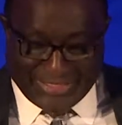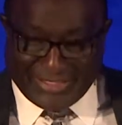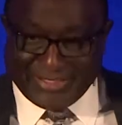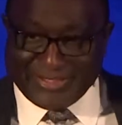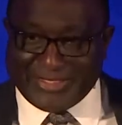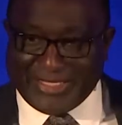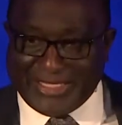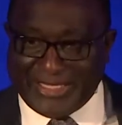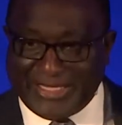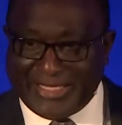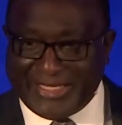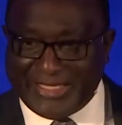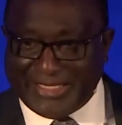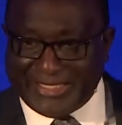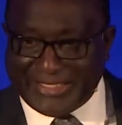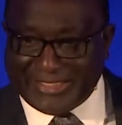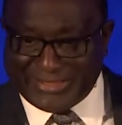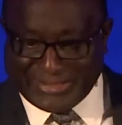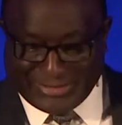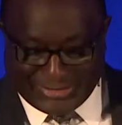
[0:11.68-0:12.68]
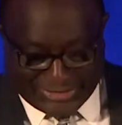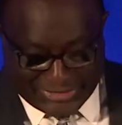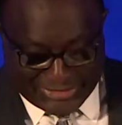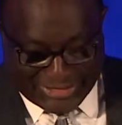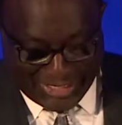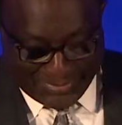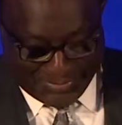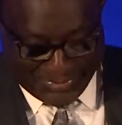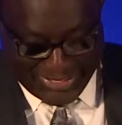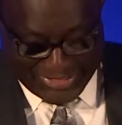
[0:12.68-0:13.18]
the
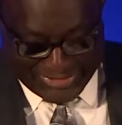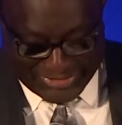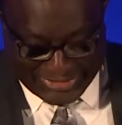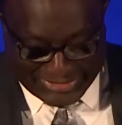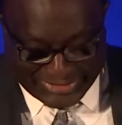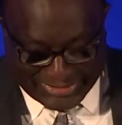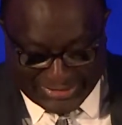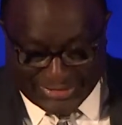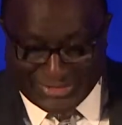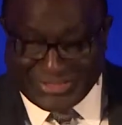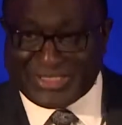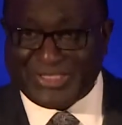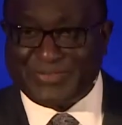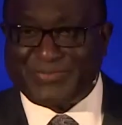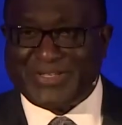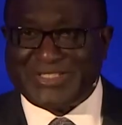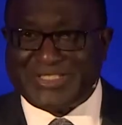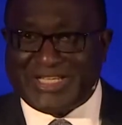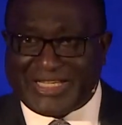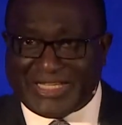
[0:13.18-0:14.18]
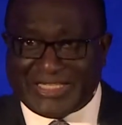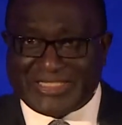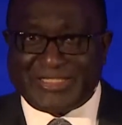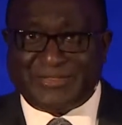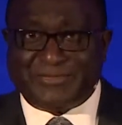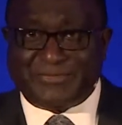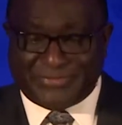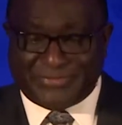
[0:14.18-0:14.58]
Chairperson, Chief Executive,